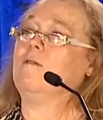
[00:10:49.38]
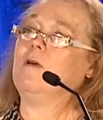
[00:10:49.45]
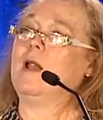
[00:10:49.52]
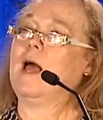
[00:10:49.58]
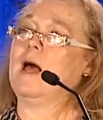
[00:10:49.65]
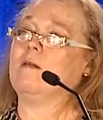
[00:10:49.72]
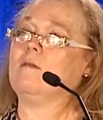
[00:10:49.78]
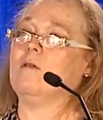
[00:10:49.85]
of it
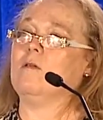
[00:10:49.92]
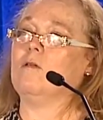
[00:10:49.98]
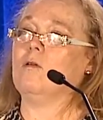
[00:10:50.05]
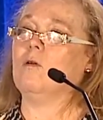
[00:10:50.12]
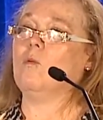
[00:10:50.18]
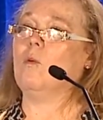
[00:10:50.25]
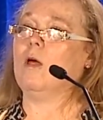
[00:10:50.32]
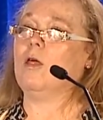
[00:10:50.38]
has to
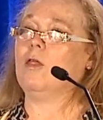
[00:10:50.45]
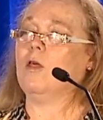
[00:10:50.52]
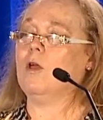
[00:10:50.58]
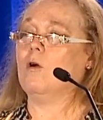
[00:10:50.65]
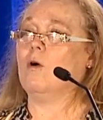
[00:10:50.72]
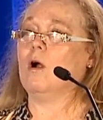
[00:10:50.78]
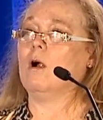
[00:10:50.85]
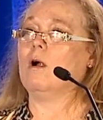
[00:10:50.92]
do with
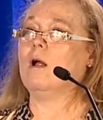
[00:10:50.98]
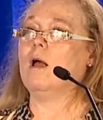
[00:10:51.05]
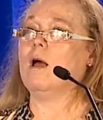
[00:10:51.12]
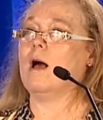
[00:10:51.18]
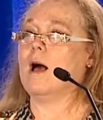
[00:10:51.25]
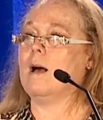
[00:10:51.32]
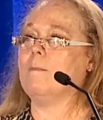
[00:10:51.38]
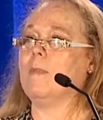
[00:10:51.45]
your
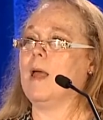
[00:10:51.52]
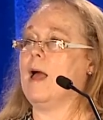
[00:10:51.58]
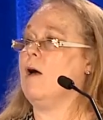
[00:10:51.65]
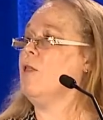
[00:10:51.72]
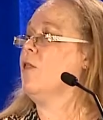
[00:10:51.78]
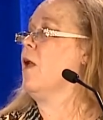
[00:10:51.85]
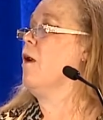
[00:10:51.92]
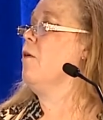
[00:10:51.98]

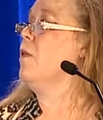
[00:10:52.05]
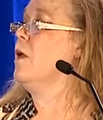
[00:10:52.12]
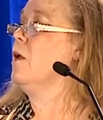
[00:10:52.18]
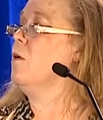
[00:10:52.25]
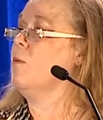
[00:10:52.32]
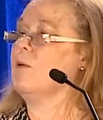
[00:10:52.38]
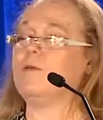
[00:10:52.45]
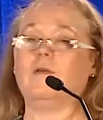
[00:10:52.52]
health care that
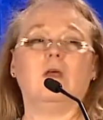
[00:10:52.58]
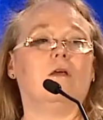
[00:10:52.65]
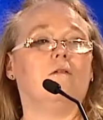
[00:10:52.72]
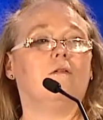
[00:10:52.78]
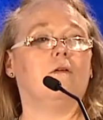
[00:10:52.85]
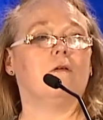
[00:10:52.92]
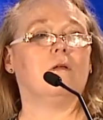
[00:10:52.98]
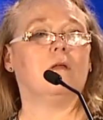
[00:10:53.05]
you
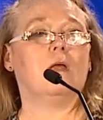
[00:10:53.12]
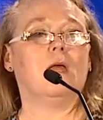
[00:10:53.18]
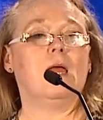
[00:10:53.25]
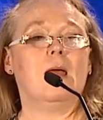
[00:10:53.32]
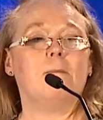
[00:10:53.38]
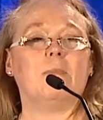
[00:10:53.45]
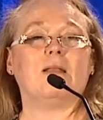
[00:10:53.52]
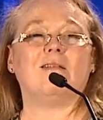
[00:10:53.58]
receive,
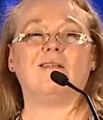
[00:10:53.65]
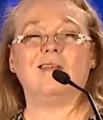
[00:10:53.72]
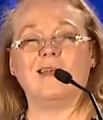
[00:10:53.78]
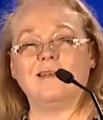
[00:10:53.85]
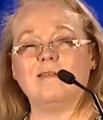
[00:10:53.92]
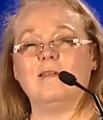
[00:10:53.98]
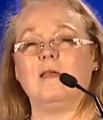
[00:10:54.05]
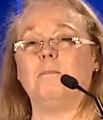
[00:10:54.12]
but
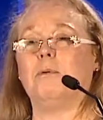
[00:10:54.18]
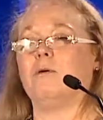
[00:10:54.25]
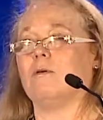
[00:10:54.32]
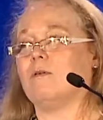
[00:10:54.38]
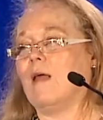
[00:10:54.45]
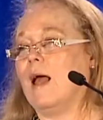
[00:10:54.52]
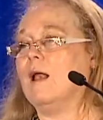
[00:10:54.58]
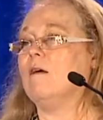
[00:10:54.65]

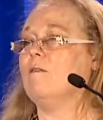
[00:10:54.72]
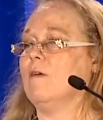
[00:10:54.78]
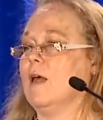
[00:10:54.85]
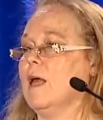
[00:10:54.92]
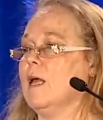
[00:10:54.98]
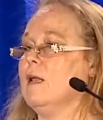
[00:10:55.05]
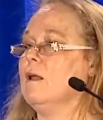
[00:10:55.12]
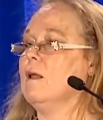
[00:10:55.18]
60% of
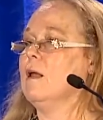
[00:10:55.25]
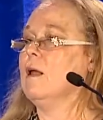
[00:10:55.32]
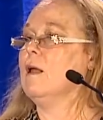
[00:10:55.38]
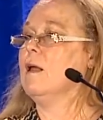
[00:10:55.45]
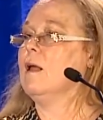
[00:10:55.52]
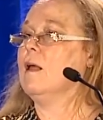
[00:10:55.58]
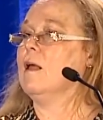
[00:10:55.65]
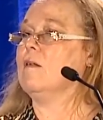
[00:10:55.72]
it
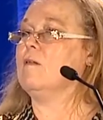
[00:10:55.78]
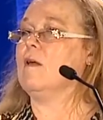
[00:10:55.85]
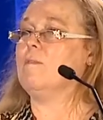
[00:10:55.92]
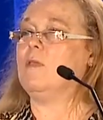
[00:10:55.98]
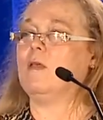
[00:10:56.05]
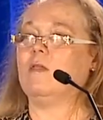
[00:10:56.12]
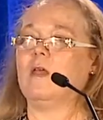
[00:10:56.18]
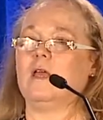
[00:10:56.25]
is
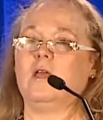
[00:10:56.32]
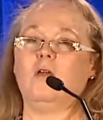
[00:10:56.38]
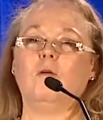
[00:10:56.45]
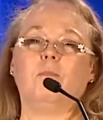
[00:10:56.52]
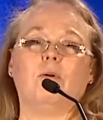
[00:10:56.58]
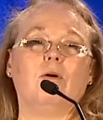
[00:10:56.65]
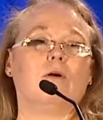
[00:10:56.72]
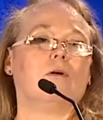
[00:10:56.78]
something that you
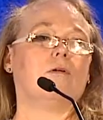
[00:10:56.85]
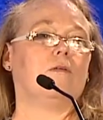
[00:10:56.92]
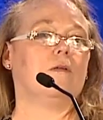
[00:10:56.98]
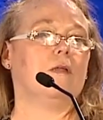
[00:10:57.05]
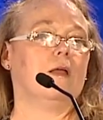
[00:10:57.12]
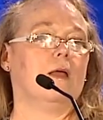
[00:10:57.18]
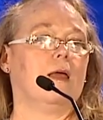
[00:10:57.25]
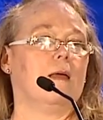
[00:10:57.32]

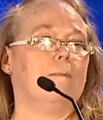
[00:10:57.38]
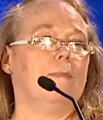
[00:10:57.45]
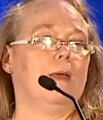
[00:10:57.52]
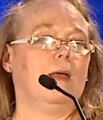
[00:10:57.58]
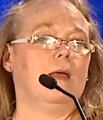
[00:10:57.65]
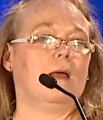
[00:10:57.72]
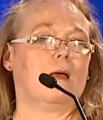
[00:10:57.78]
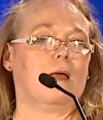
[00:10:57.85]
personally can
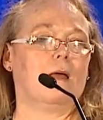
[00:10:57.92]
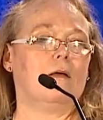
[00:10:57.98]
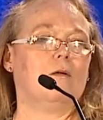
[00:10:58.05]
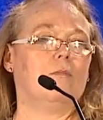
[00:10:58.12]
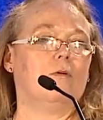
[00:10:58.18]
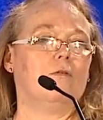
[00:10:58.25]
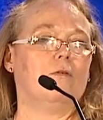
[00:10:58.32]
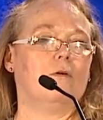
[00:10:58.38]
be
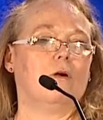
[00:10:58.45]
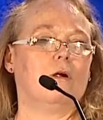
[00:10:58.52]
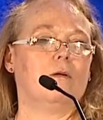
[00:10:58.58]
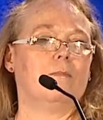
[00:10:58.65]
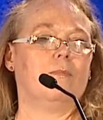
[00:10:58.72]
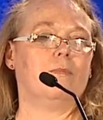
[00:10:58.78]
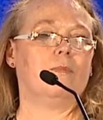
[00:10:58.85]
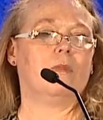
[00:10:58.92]
accountable for.
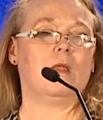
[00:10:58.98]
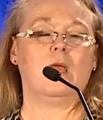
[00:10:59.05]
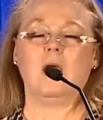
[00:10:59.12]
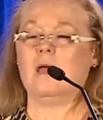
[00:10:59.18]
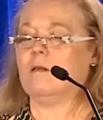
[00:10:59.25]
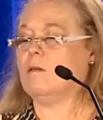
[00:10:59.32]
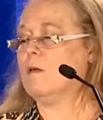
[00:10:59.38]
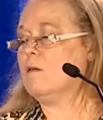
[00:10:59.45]

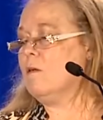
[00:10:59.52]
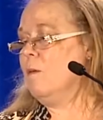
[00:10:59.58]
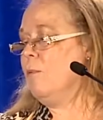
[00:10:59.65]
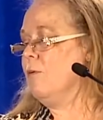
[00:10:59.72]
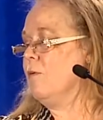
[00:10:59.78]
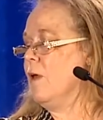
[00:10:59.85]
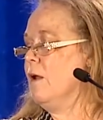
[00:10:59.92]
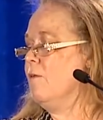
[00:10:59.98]

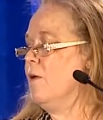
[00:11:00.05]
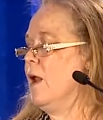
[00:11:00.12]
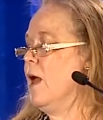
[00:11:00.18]
60% of it